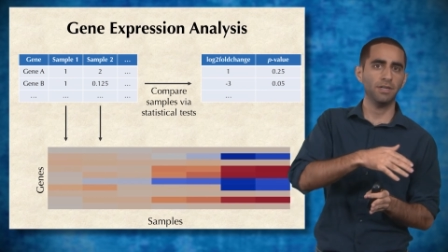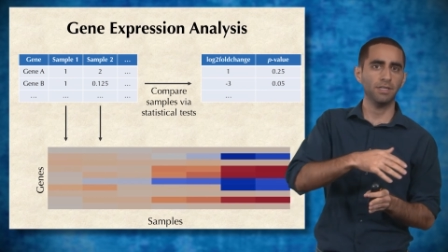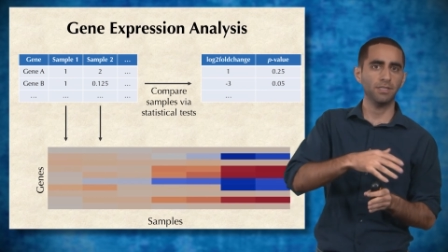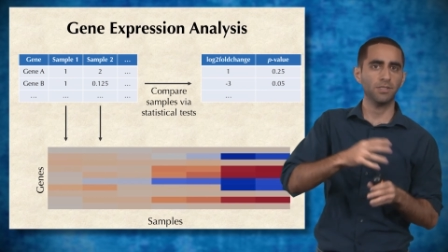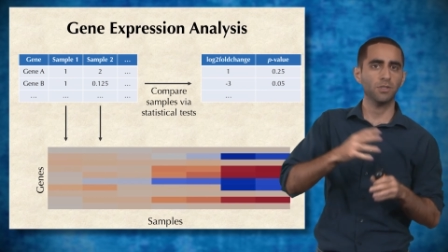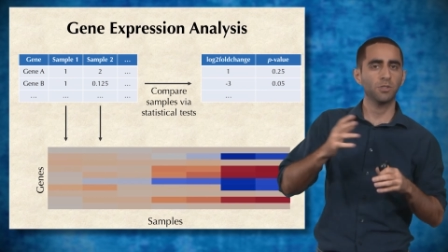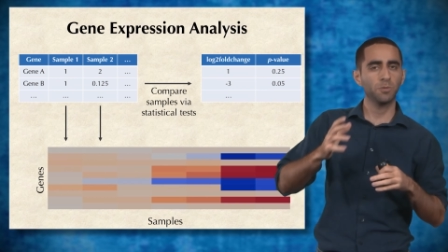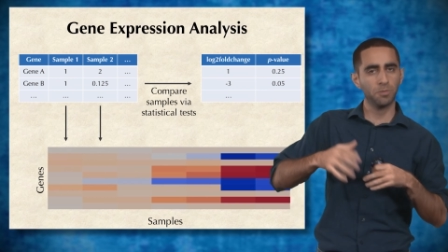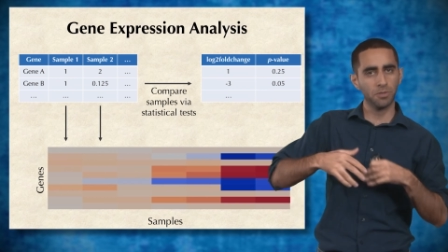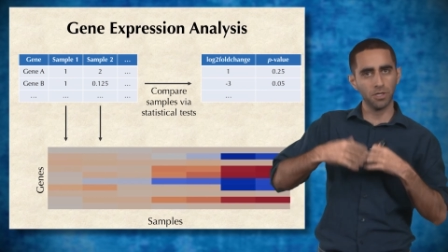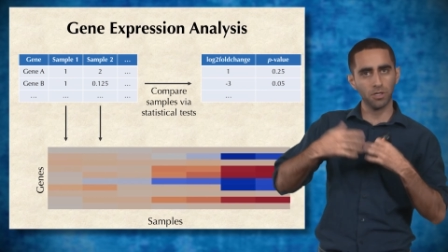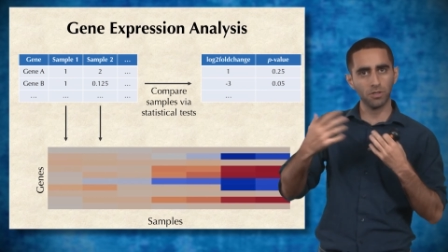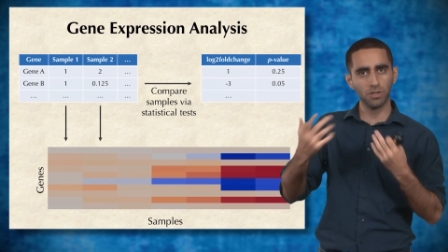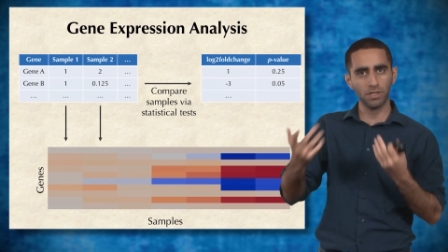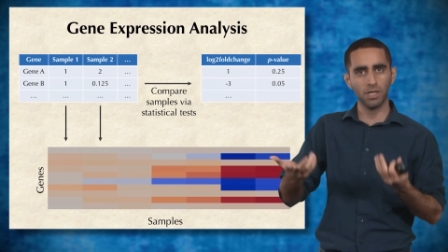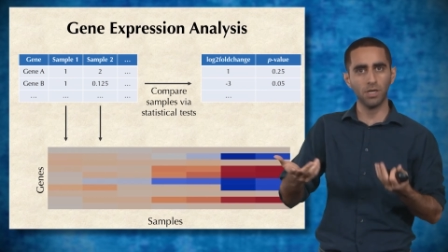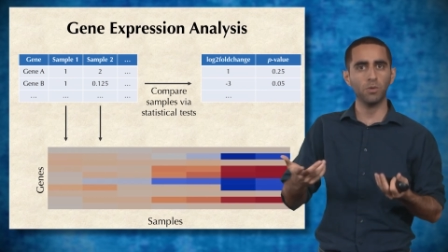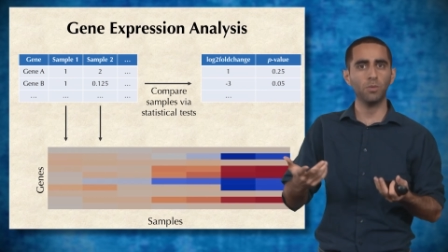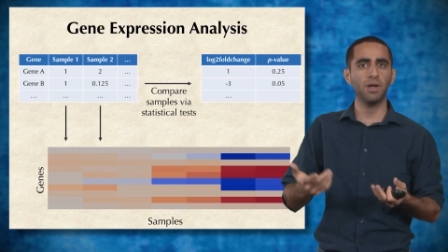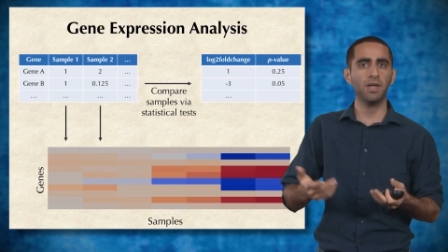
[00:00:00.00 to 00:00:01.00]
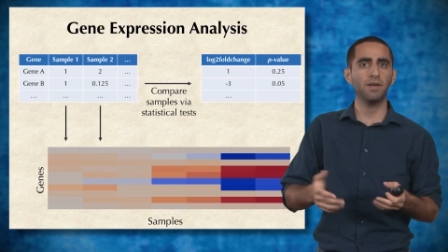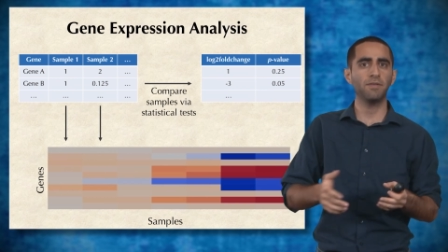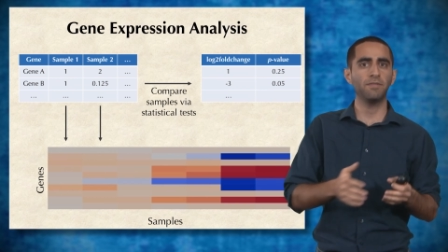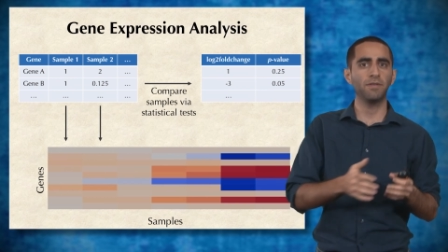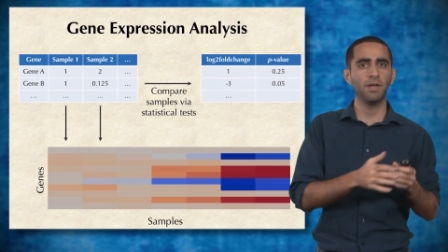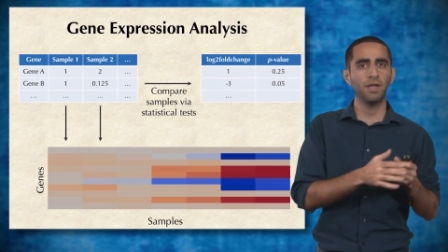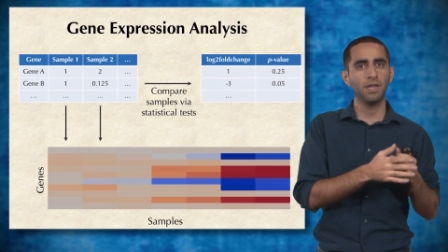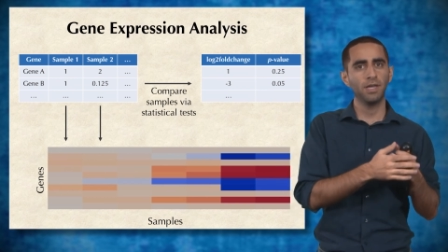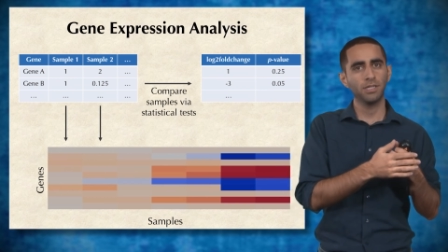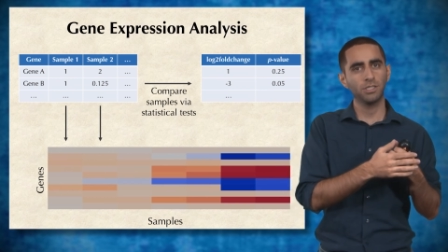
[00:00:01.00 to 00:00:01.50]
So it's purely a way of
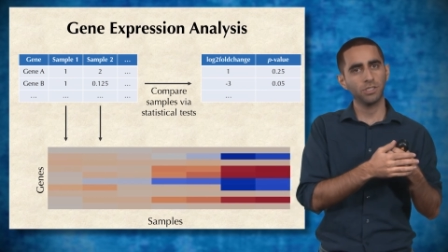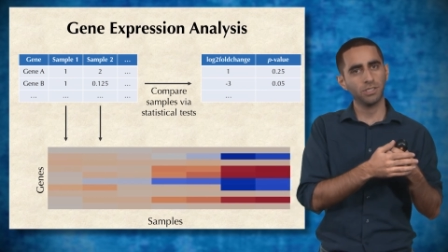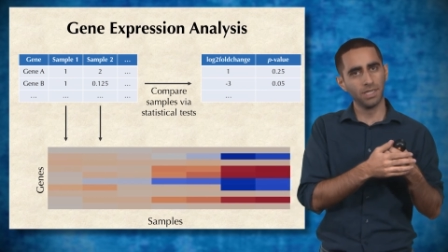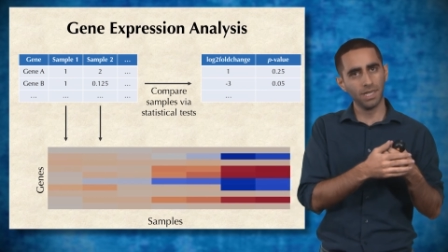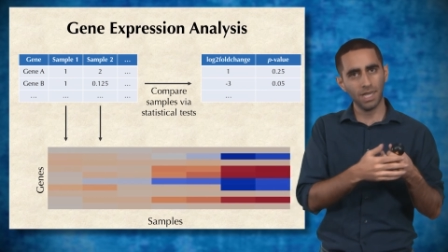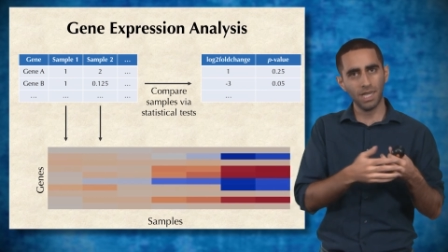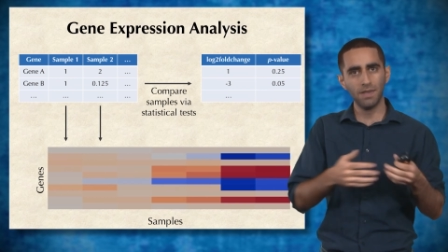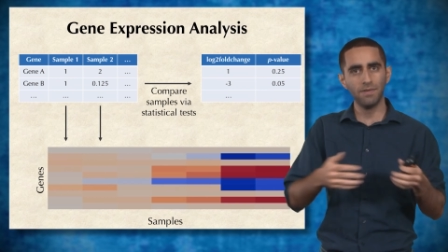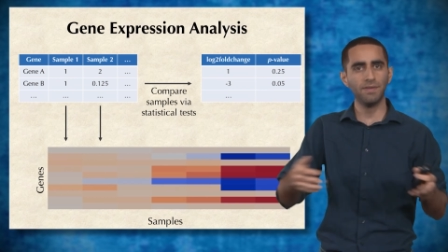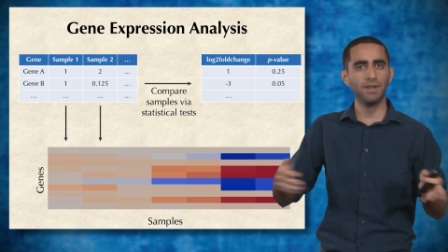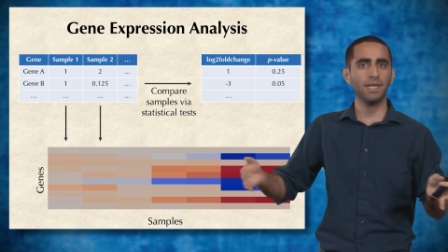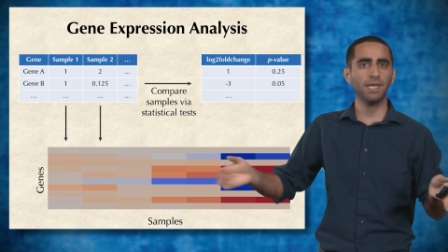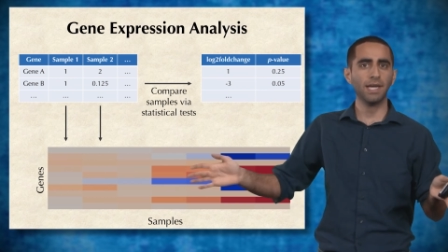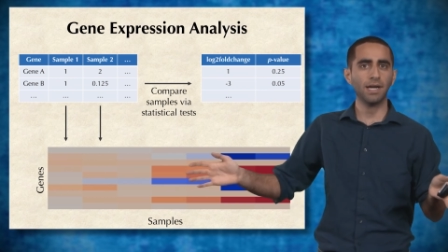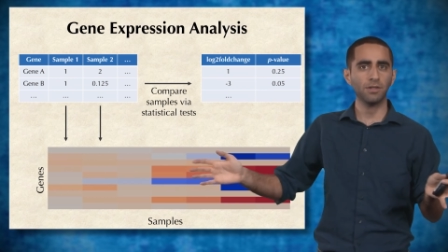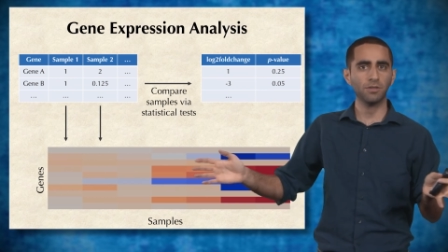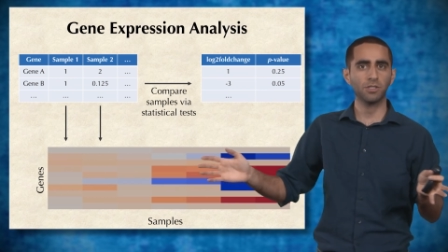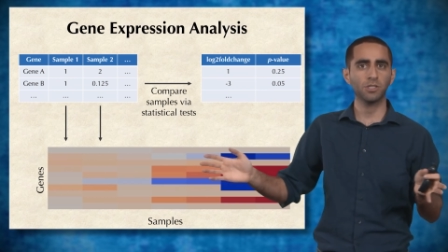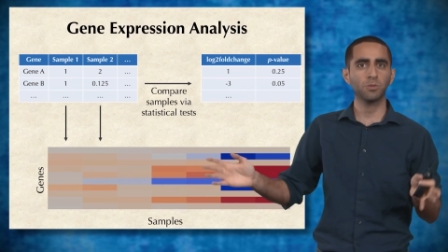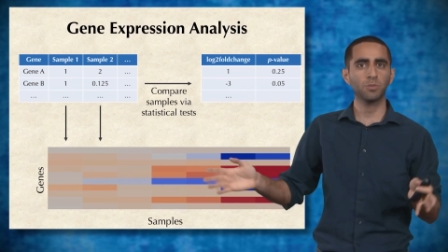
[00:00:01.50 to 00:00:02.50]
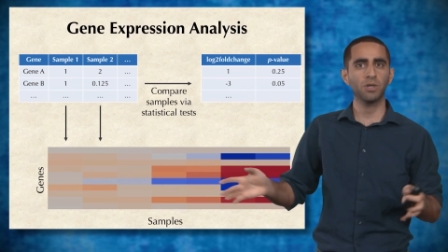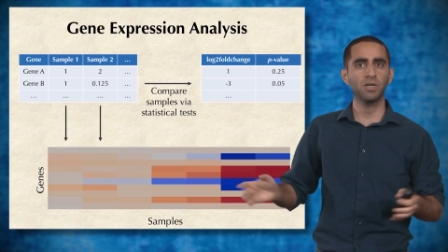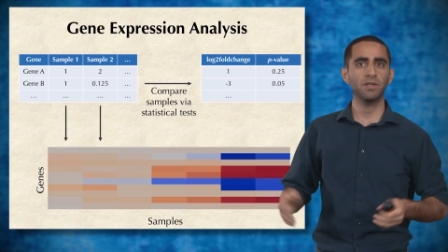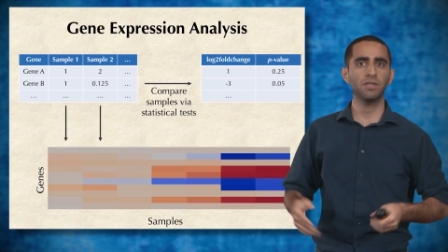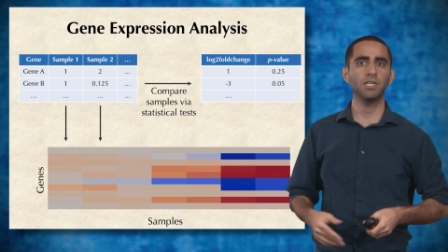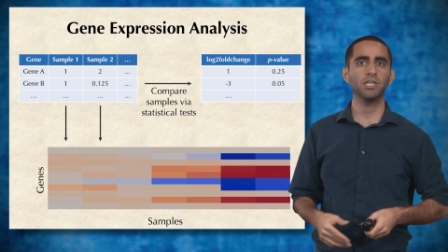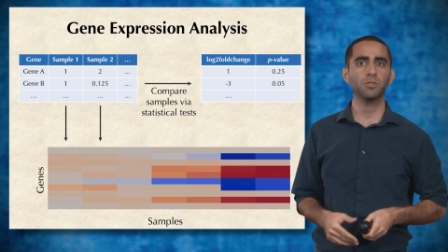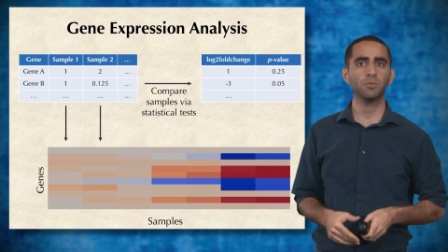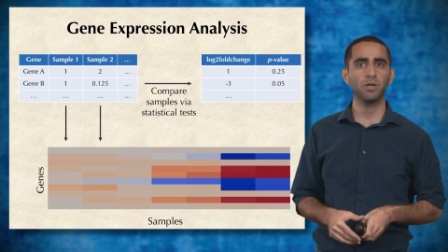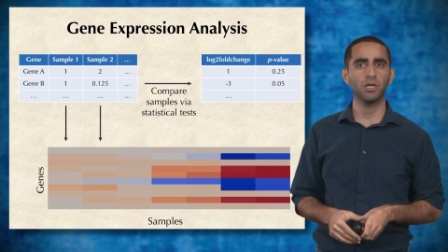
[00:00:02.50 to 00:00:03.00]
just evening out the spread of the
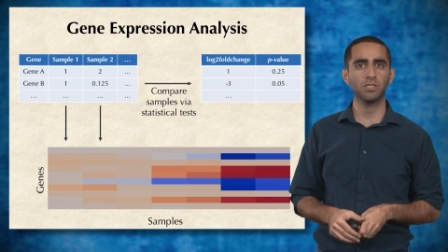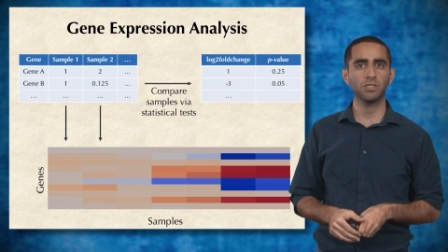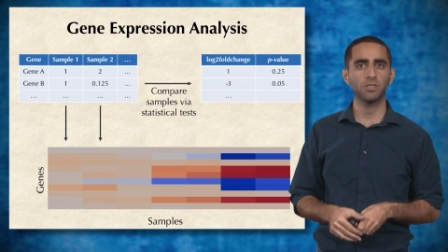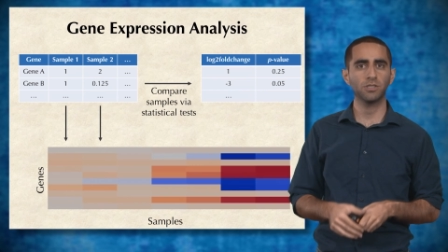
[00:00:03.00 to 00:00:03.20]
expression.